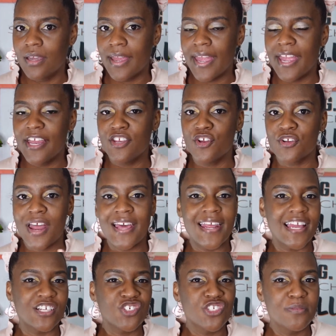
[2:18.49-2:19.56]
and you're not
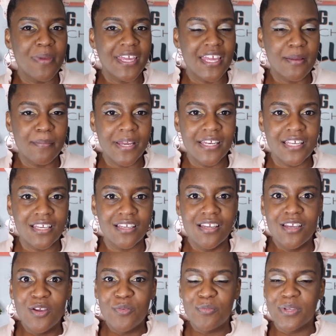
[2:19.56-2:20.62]
actually making money
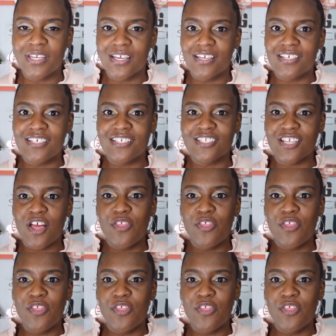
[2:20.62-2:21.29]
because